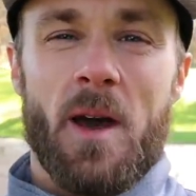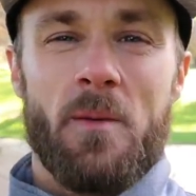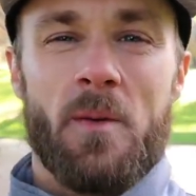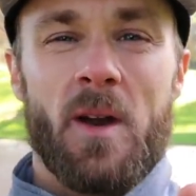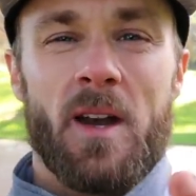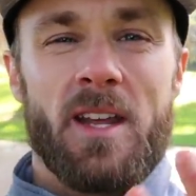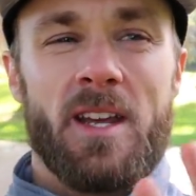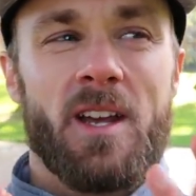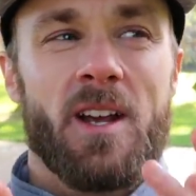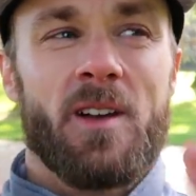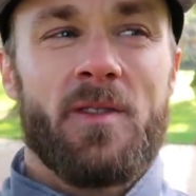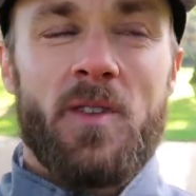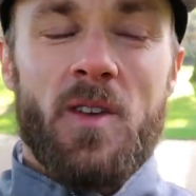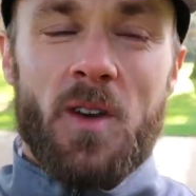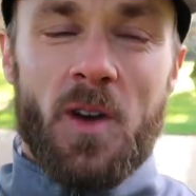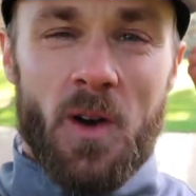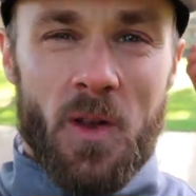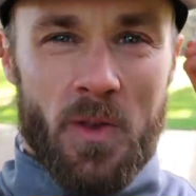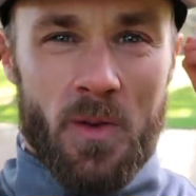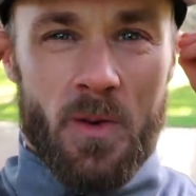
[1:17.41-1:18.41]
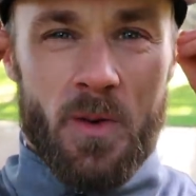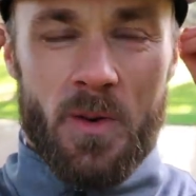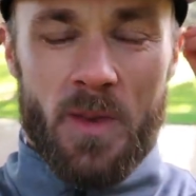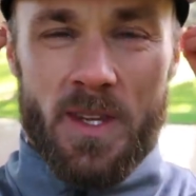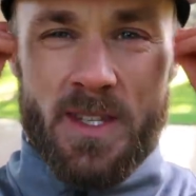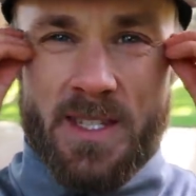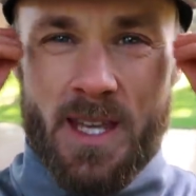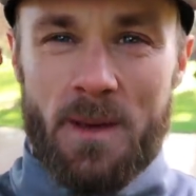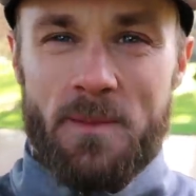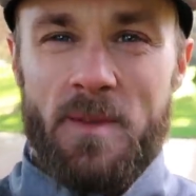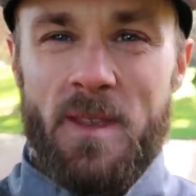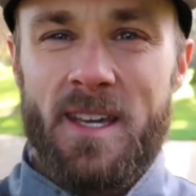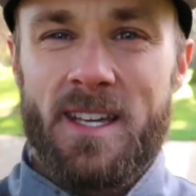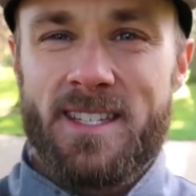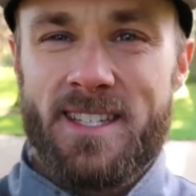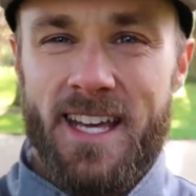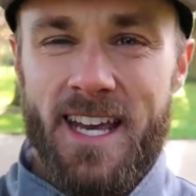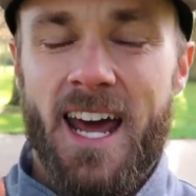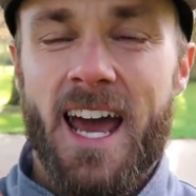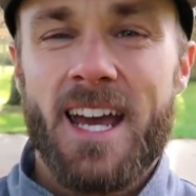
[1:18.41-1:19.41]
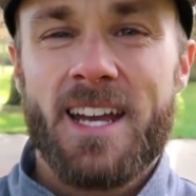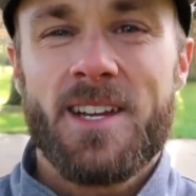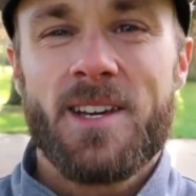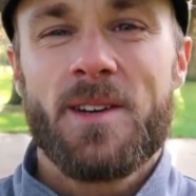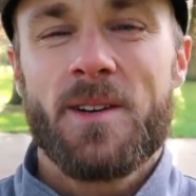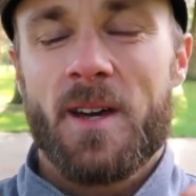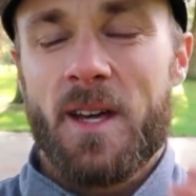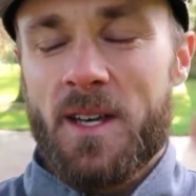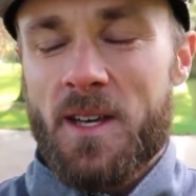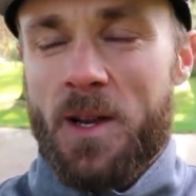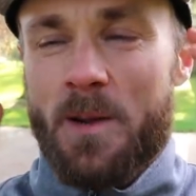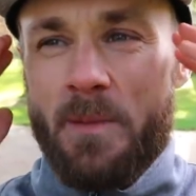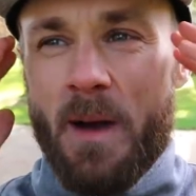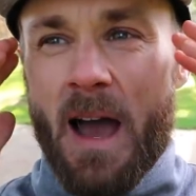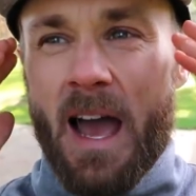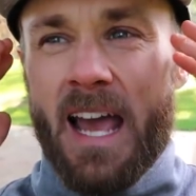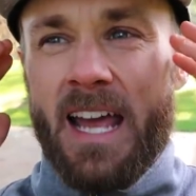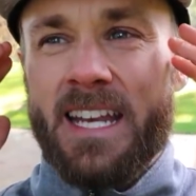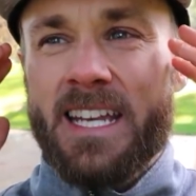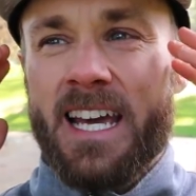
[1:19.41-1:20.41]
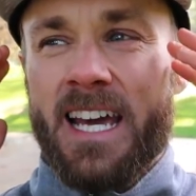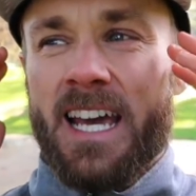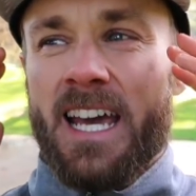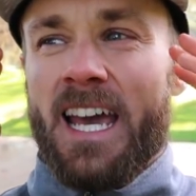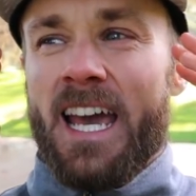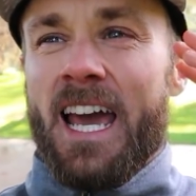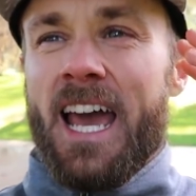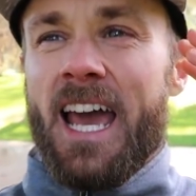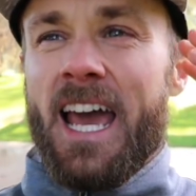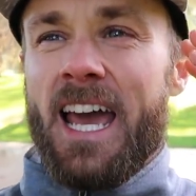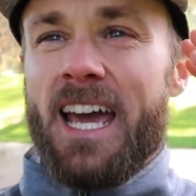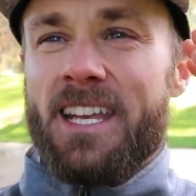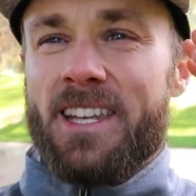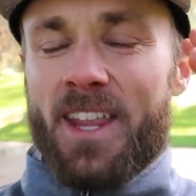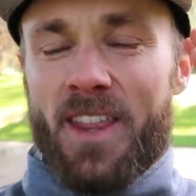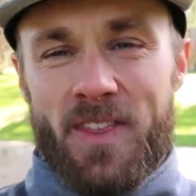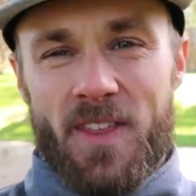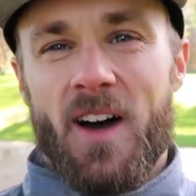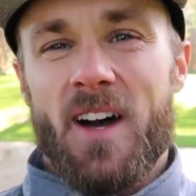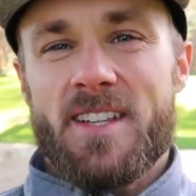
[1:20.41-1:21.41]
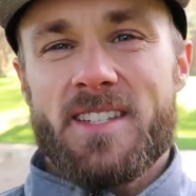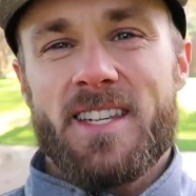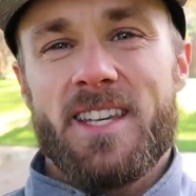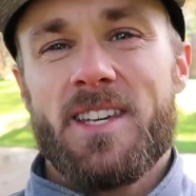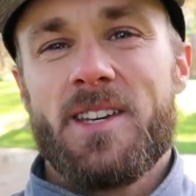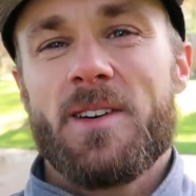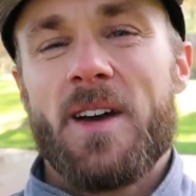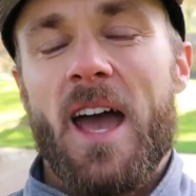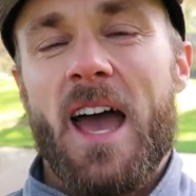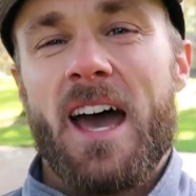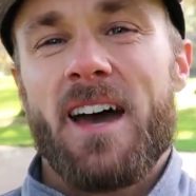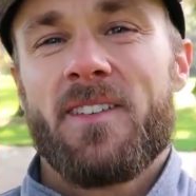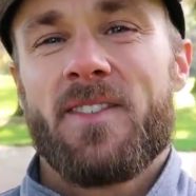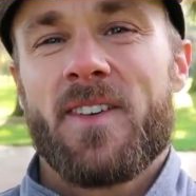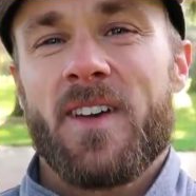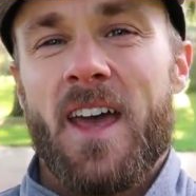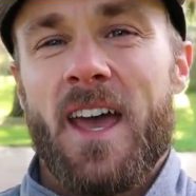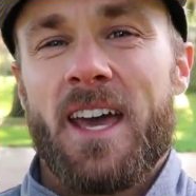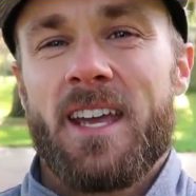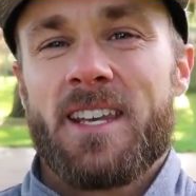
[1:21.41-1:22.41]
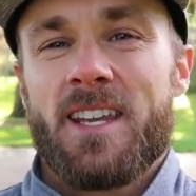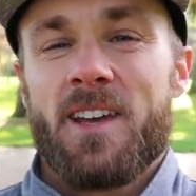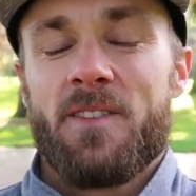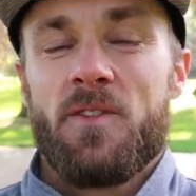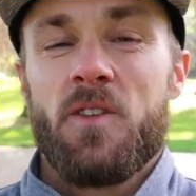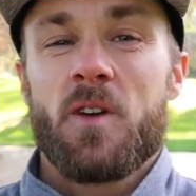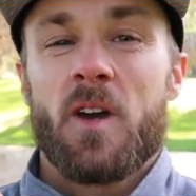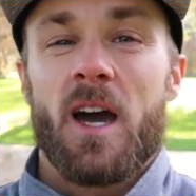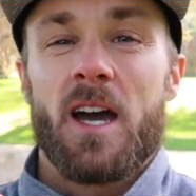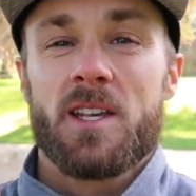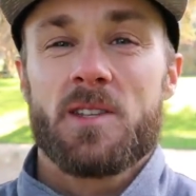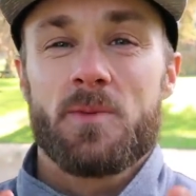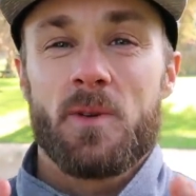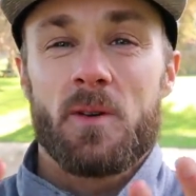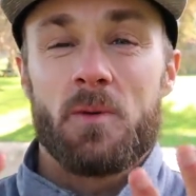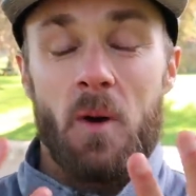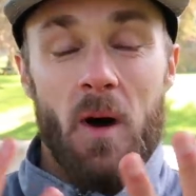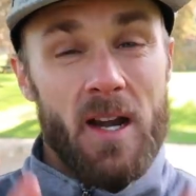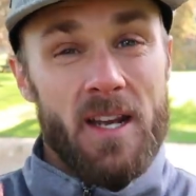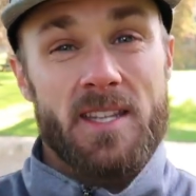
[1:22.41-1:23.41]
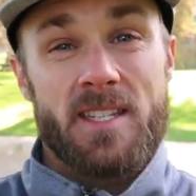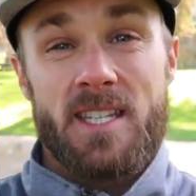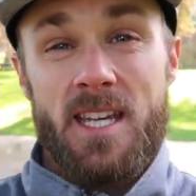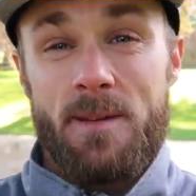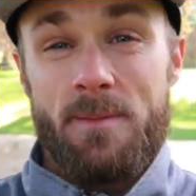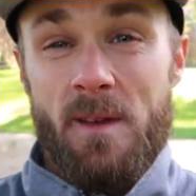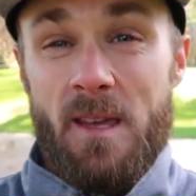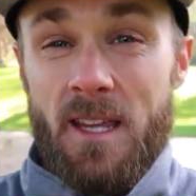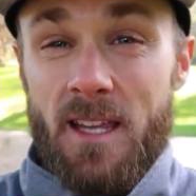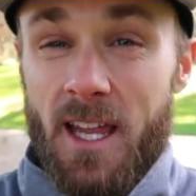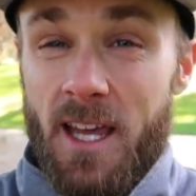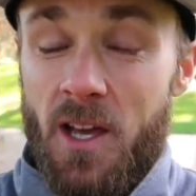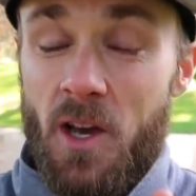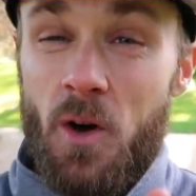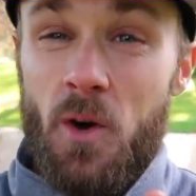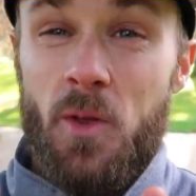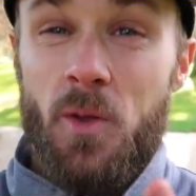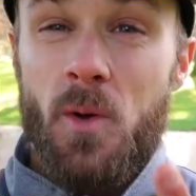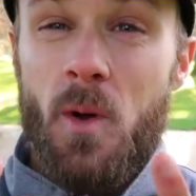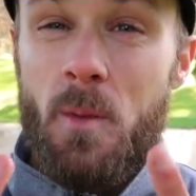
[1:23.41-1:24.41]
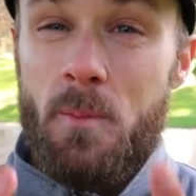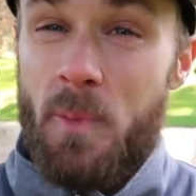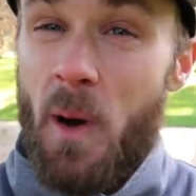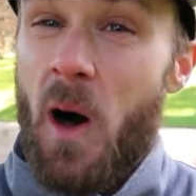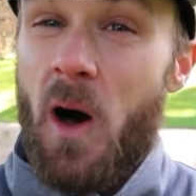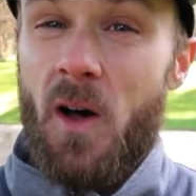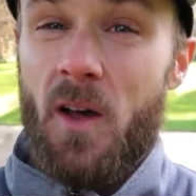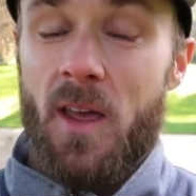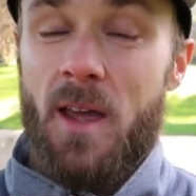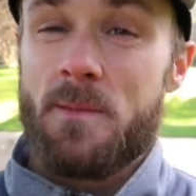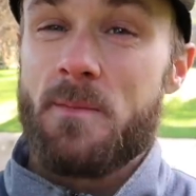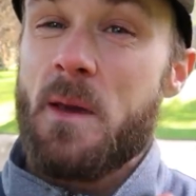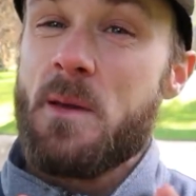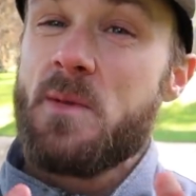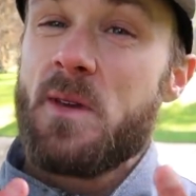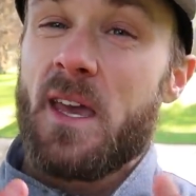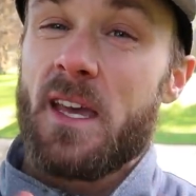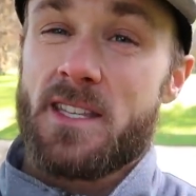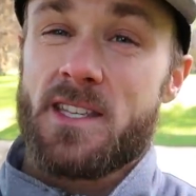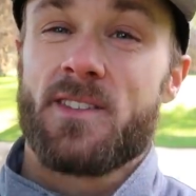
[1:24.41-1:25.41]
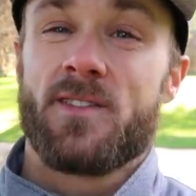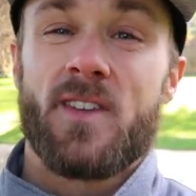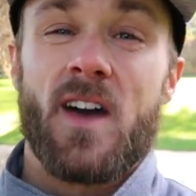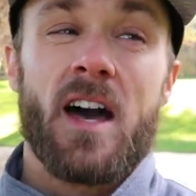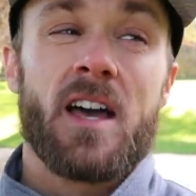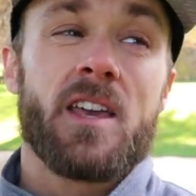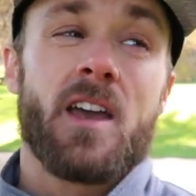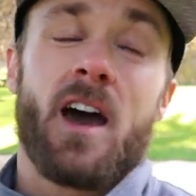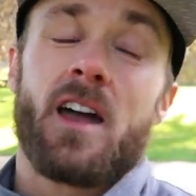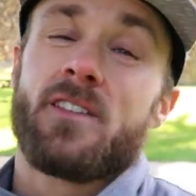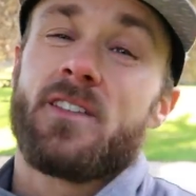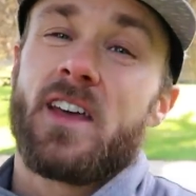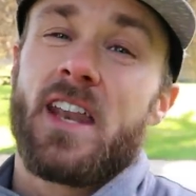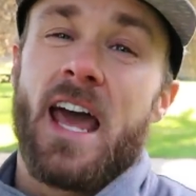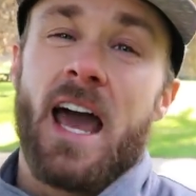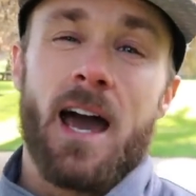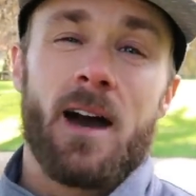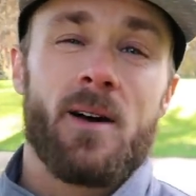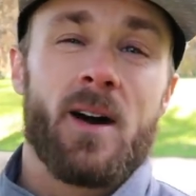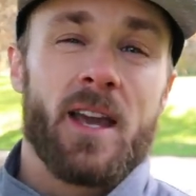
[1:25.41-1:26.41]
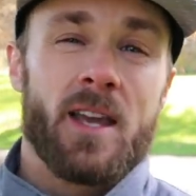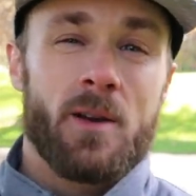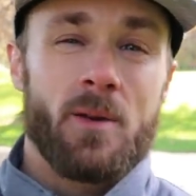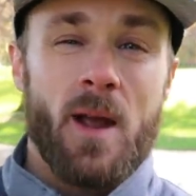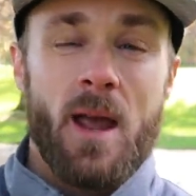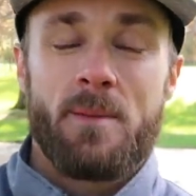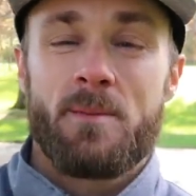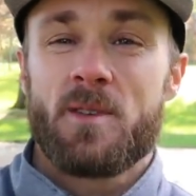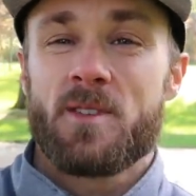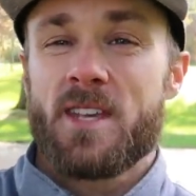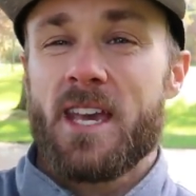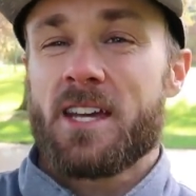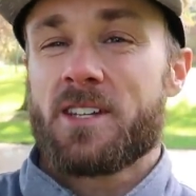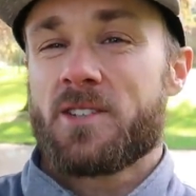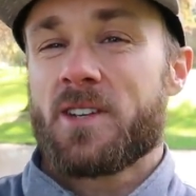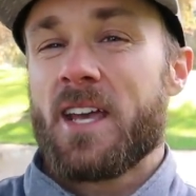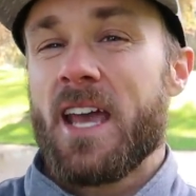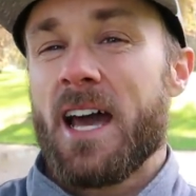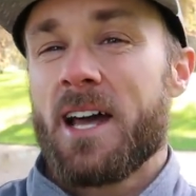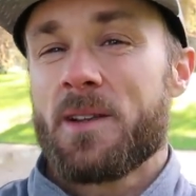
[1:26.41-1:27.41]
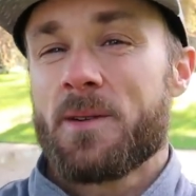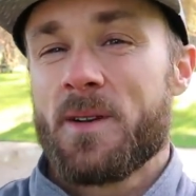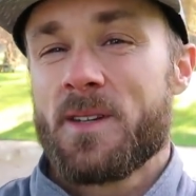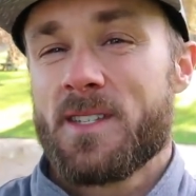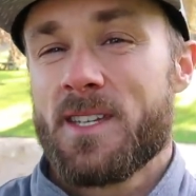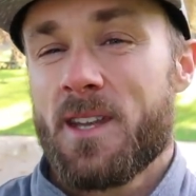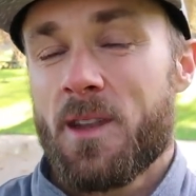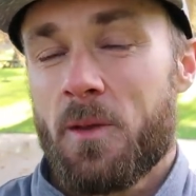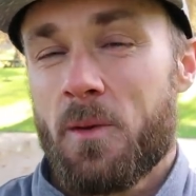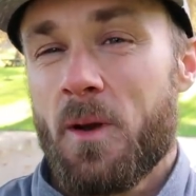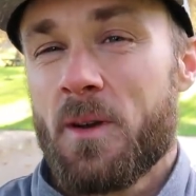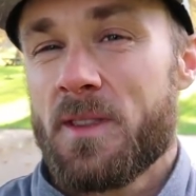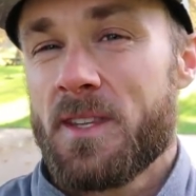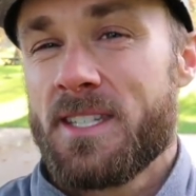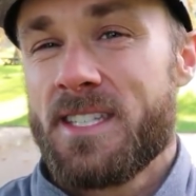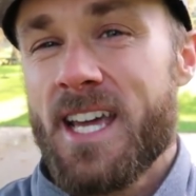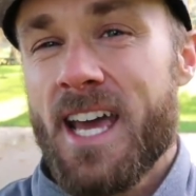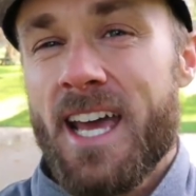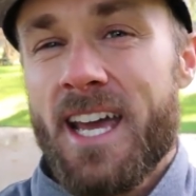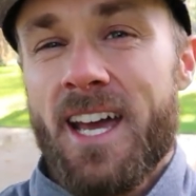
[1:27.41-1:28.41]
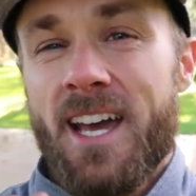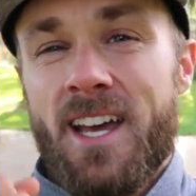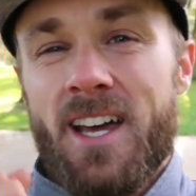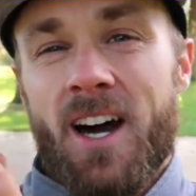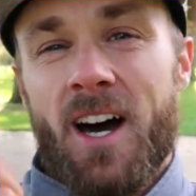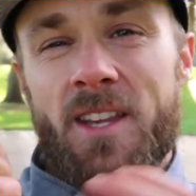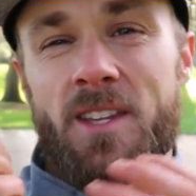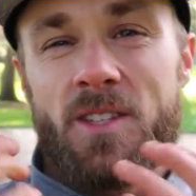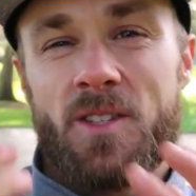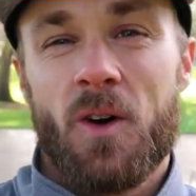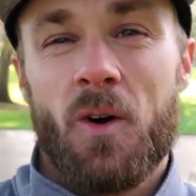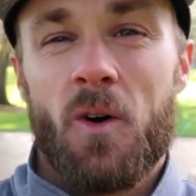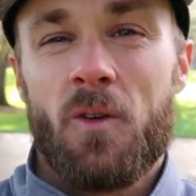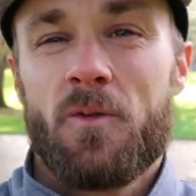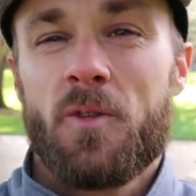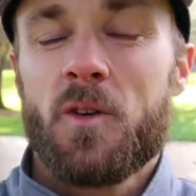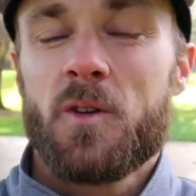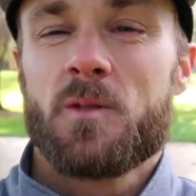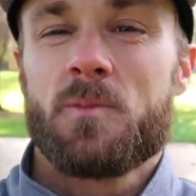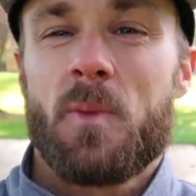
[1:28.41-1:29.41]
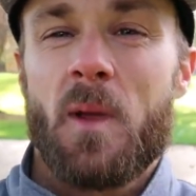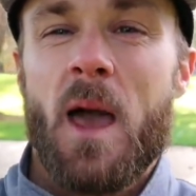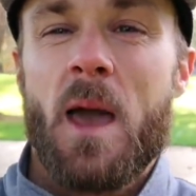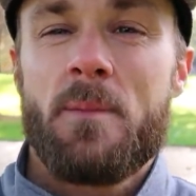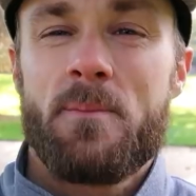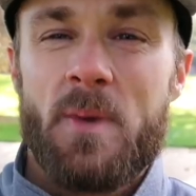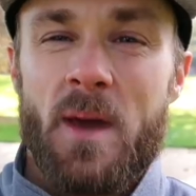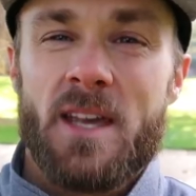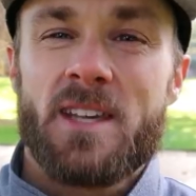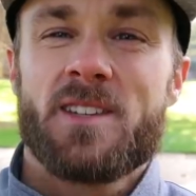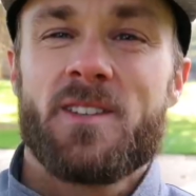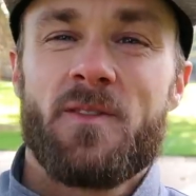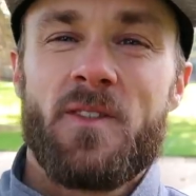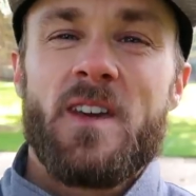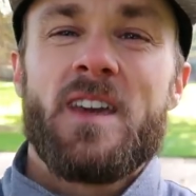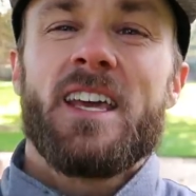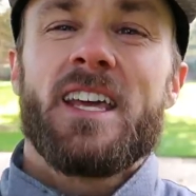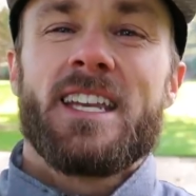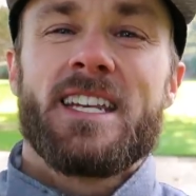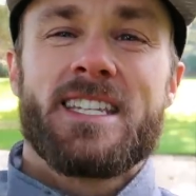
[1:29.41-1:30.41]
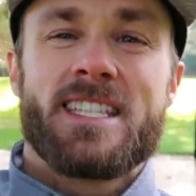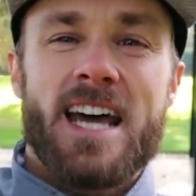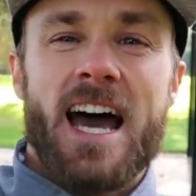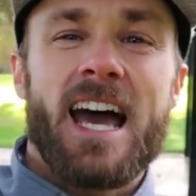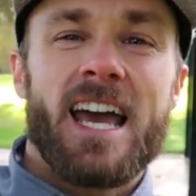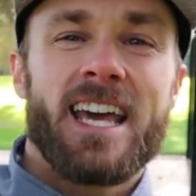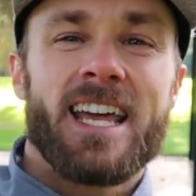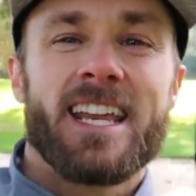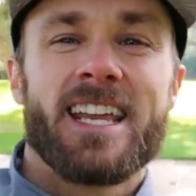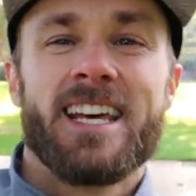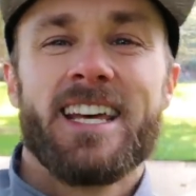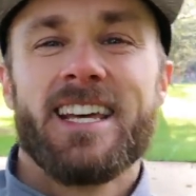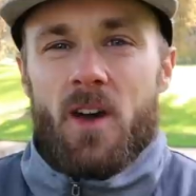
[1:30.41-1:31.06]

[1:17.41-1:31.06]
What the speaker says: I want to hear if you go through the same things that I do in your mind and the thoughts that you have, and if you guys would want to see me like go through a bulk and maybe get some value out of it, how I cram those extra calories in throughout the day on this whole foods, plant-based, vegan diet.